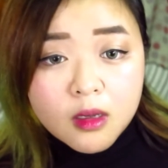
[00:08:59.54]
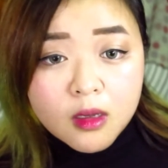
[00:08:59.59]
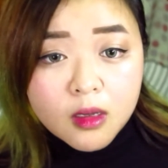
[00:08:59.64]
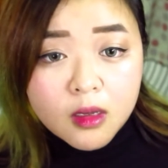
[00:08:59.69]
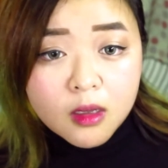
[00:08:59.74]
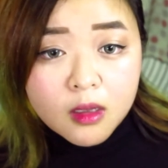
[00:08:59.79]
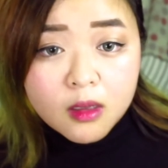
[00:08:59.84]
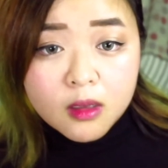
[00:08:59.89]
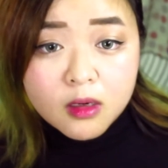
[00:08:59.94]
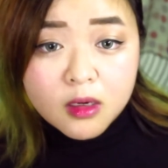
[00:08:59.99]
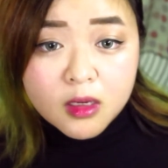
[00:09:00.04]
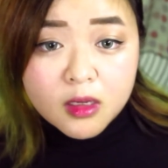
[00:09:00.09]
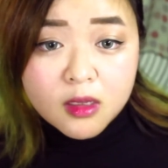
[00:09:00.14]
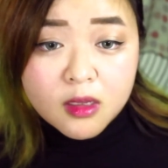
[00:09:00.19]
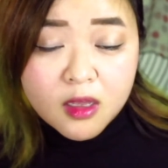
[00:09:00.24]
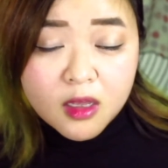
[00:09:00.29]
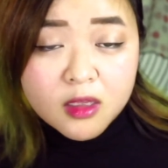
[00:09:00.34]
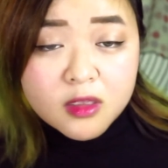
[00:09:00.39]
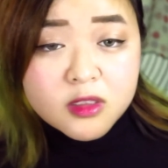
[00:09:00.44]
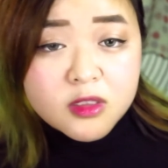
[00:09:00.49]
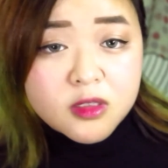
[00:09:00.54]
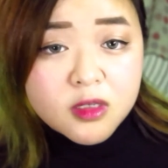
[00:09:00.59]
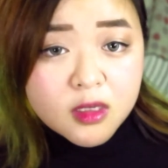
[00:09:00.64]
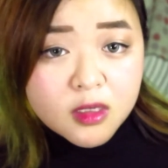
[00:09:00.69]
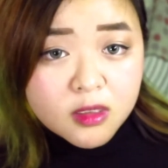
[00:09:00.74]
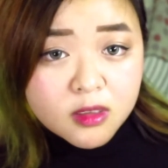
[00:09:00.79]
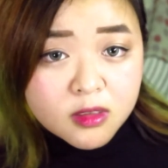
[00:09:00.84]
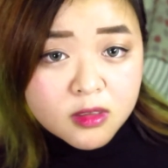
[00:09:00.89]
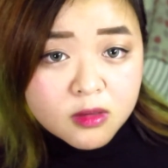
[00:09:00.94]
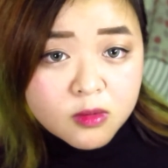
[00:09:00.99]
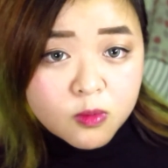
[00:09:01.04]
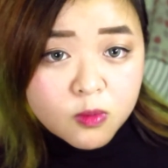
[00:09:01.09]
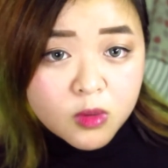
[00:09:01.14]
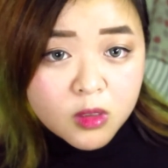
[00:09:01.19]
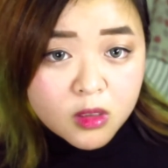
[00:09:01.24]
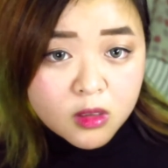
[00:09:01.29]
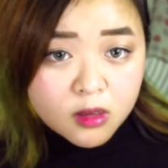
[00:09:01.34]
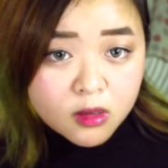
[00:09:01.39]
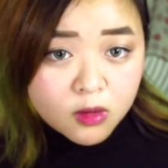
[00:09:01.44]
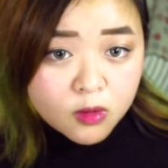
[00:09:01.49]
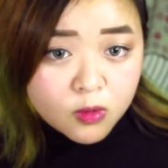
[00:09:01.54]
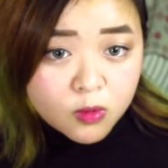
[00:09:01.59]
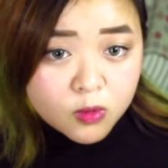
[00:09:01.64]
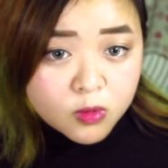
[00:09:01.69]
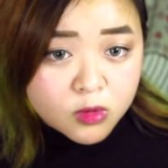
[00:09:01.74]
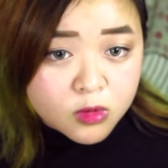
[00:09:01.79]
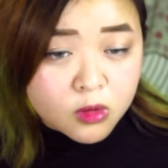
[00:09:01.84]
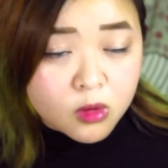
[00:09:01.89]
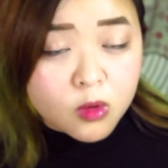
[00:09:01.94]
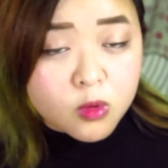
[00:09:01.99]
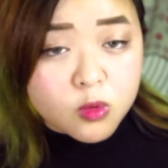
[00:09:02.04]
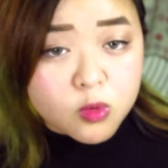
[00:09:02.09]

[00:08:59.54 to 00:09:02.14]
And in Cantonese, we use